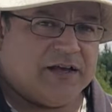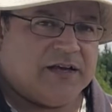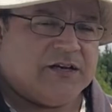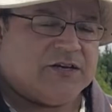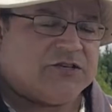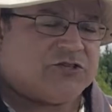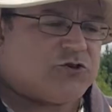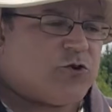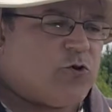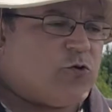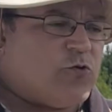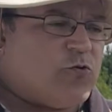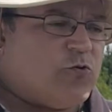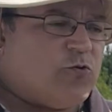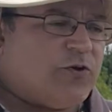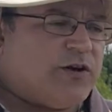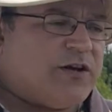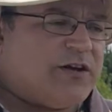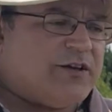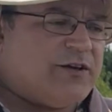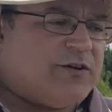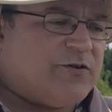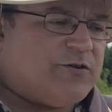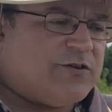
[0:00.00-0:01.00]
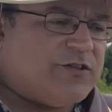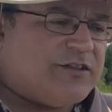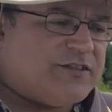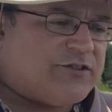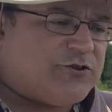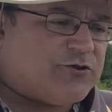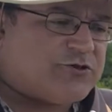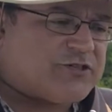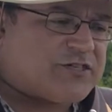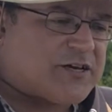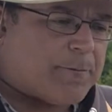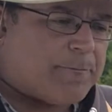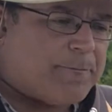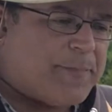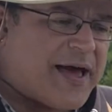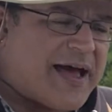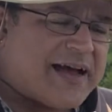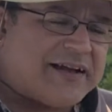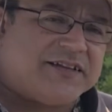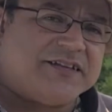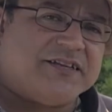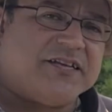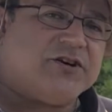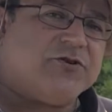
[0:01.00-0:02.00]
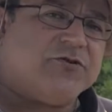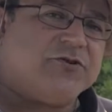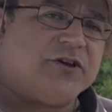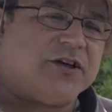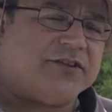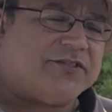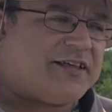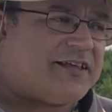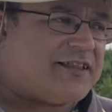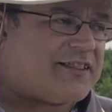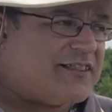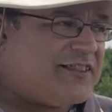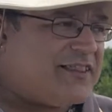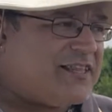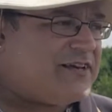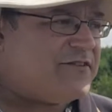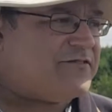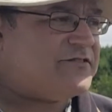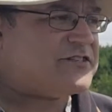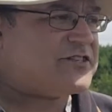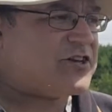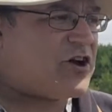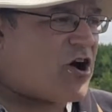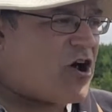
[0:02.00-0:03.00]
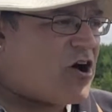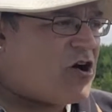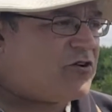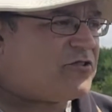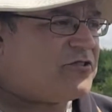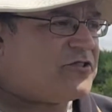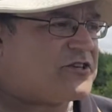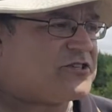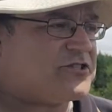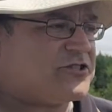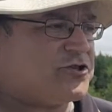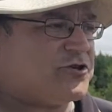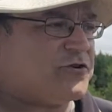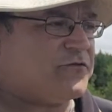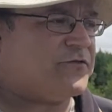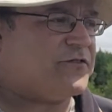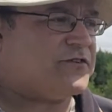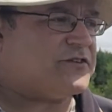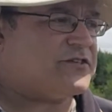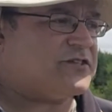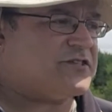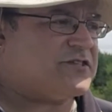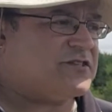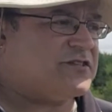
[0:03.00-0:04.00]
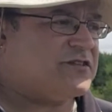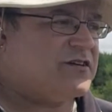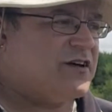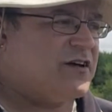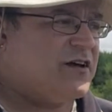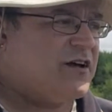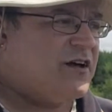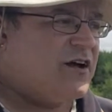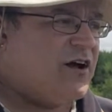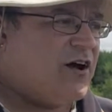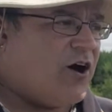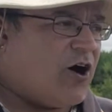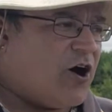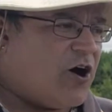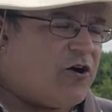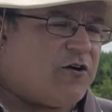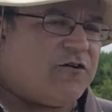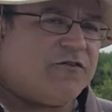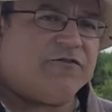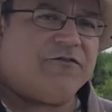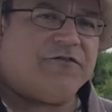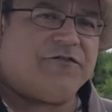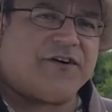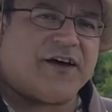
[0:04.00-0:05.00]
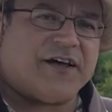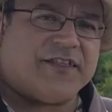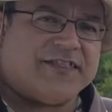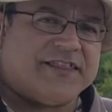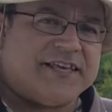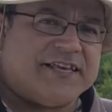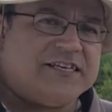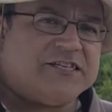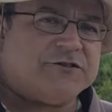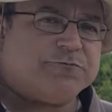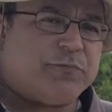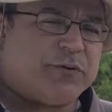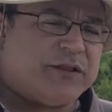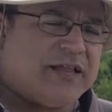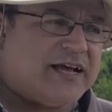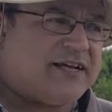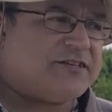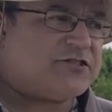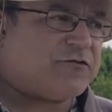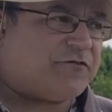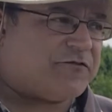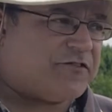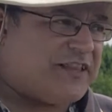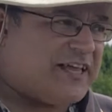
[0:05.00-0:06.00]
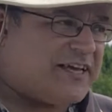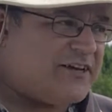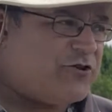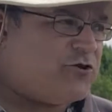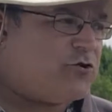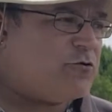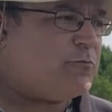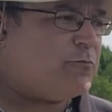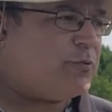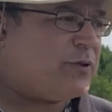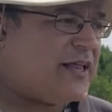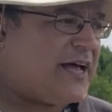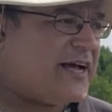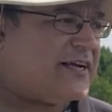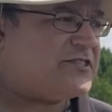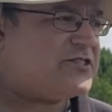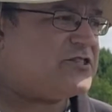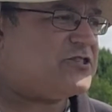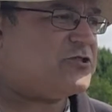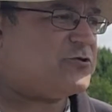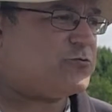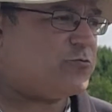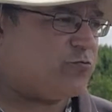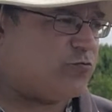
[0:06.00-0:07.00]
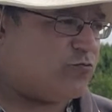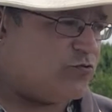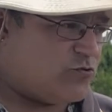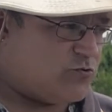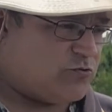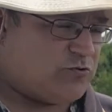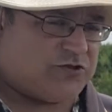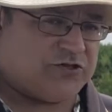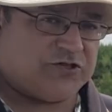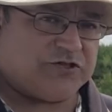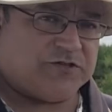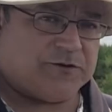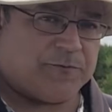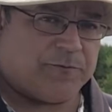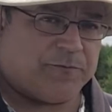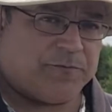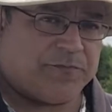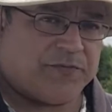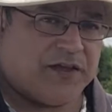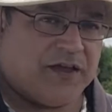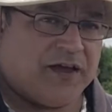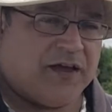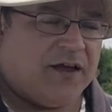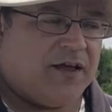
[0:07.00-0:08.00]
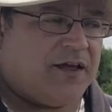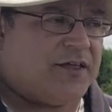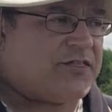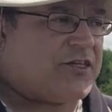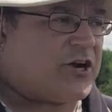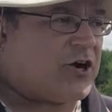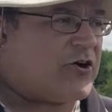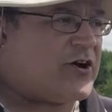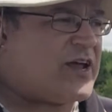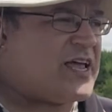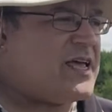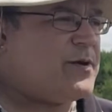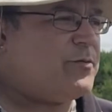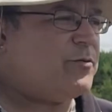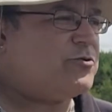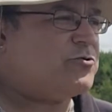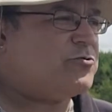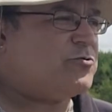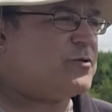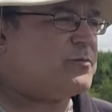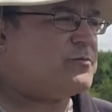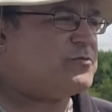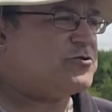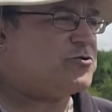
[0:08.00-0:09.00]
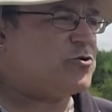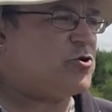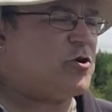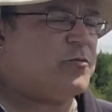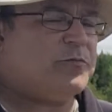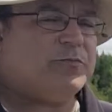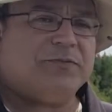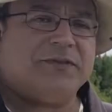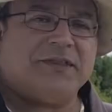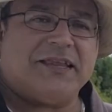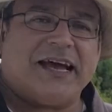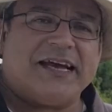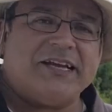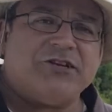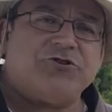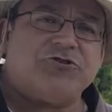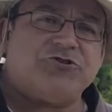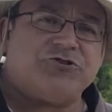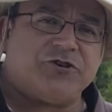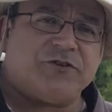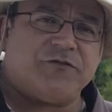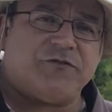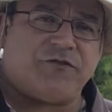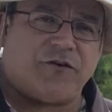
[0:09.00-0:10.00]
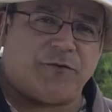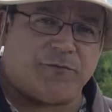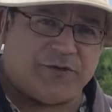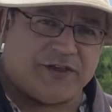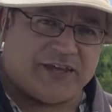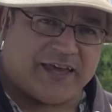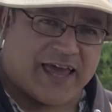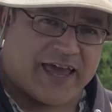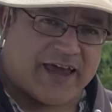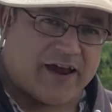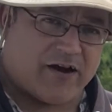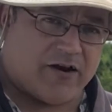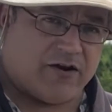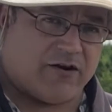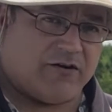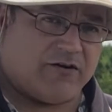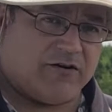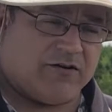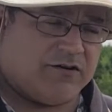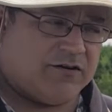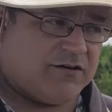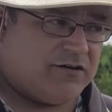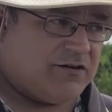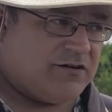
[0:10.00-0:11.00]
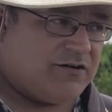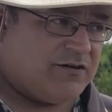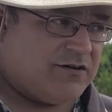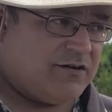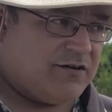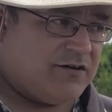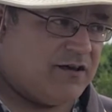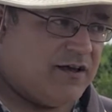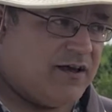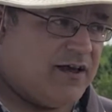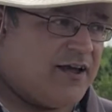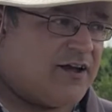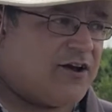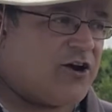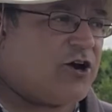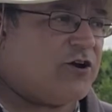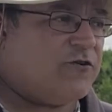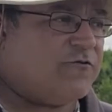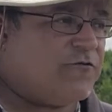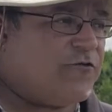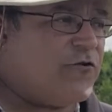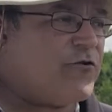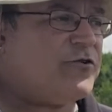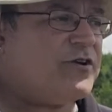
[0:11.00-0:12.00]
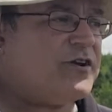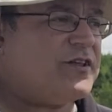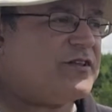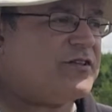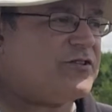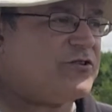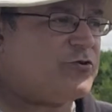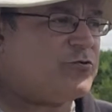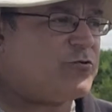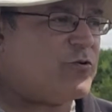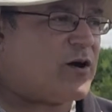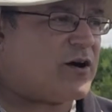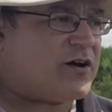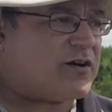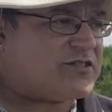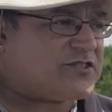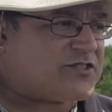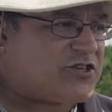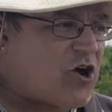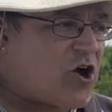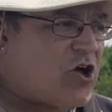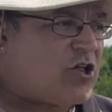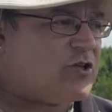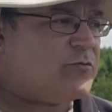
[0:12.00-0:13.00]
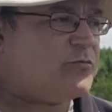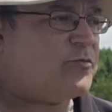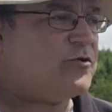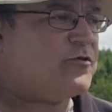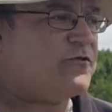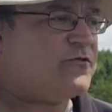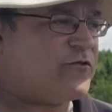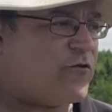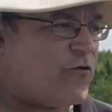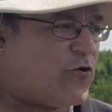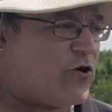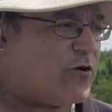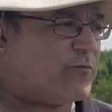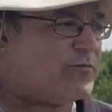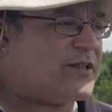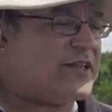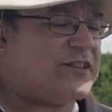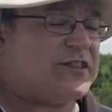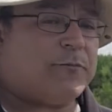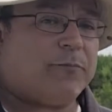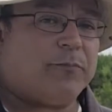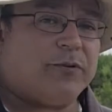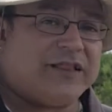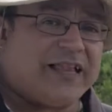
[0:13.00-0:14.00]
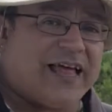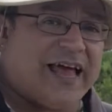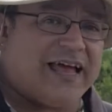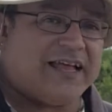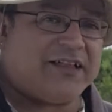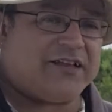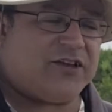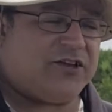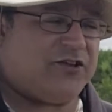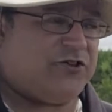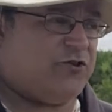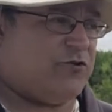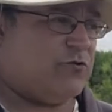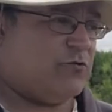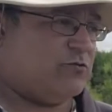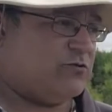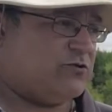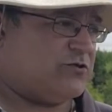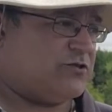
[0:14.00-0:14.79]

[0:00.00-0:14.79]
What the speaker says: So there's a bacteria that lives on the surface of these plants, of legume plants' roots, that are able to absorb nitrogen from the air, convert it into a soluble form that the plant can use.